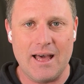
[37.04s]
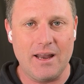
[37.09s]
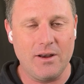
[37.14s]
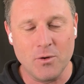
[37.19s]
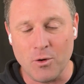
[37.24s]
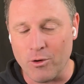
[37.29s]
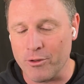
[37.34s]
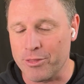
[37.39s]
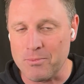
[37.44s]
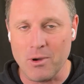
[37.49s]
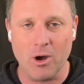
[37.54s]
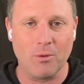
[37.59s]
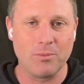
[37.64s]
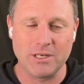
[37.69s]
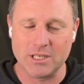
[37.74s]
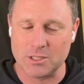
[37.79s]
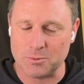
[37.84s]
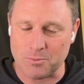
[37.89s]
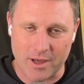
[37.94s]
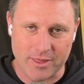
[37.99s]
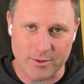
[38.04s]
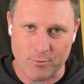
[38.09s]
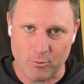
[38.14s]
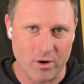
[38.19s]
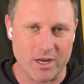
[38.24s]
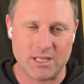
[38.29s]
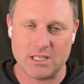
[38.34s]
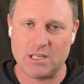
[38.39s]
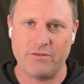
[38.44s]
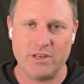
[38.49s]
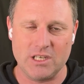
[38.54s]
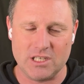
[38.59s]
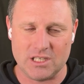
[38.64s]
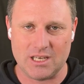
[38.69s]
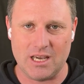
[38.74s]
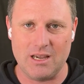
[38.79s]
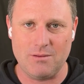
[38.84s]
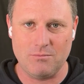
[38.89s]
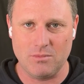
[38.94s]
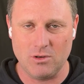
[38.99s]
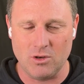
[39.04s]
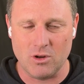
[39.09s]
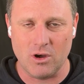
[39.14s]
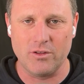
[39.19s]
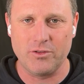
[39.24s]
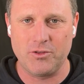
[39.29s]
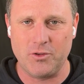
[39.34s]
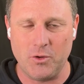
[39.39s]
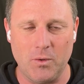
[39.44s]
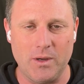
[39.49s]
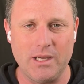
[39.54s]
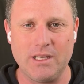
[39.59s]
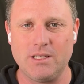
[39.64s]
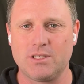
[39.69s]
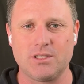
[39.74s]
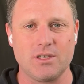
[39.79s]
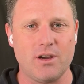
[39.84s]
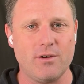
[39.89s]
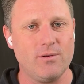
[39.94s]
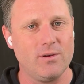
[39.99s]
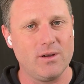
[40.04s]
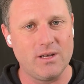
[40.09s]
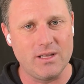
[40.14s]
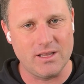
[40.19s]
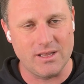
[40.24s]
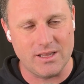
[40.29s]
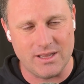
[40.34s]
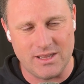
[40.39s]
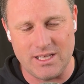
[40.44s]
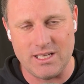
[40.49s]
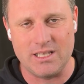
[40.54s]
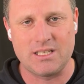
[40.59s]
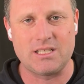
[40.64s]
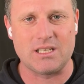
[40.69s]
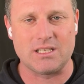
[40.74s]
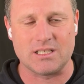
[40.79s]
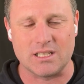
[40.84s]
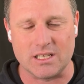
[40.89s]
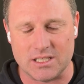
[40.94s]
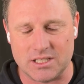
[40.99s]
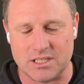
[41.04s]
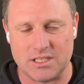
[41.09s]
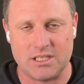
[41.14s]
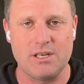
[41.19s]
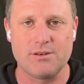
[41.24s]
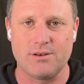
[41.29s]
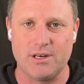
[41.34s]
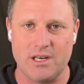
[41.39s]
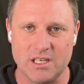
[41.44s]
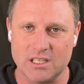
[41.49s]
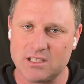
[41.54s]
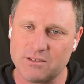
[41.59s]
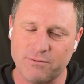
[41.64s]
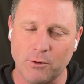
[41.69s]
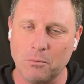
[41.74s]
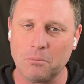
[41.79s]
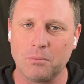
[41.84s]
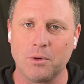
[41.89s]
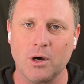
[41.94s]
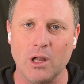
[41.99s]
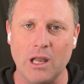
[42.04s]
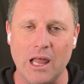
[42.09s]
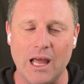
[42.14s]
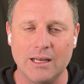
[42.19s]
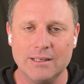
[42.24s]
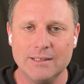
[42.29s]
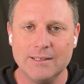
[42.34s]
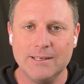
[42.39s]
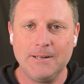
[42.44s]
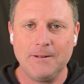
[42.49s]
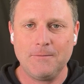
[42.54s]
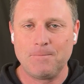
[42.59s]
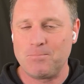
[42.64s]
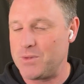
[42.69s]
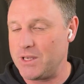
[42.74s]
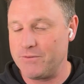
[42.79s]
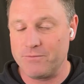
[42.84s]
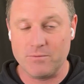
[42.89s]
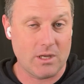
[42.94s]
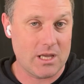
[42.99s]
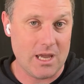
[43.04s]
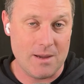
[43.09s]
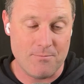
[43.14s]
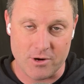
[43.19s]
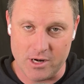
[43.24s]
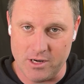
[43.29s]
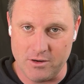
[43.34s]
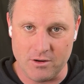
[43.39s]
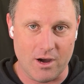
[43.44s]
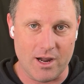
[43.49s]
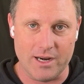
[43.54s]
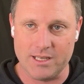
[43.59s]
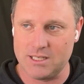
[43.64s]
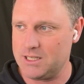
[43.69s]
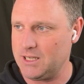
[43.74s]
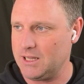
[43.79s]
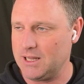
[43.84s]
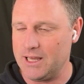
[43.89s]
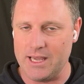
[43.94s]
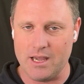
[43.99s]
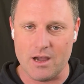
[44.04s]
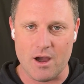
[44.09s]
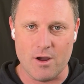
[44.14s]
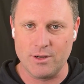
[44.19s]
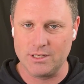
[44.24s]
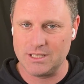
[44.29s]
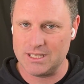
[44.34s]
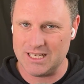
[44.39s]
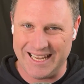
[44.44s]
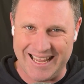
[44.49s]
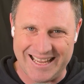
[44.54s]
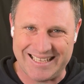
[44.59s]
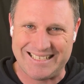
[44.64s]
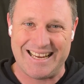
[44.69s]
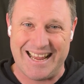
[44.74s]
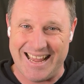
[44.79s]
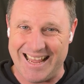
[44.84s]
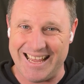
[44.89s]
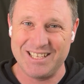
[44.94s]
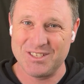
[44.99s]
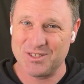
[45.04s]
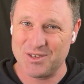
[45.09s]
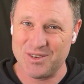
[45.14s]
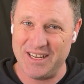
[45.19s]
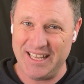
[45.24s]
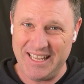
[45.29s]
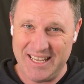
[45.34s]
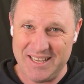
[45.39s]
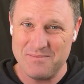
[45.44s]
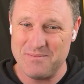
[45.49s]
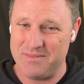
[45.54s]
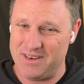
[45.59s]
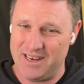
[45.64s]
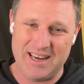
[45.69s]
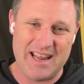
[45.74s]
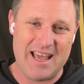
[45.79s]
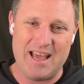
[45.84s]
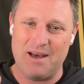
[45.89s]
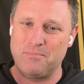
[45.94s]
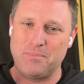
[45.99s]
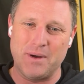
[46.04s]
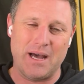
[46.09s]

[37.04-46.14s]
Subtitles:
North Melbourne, despite the rest of his team not doing so. This is a serious footballer. Keeper and Dynasty League owners, get your hands on him now.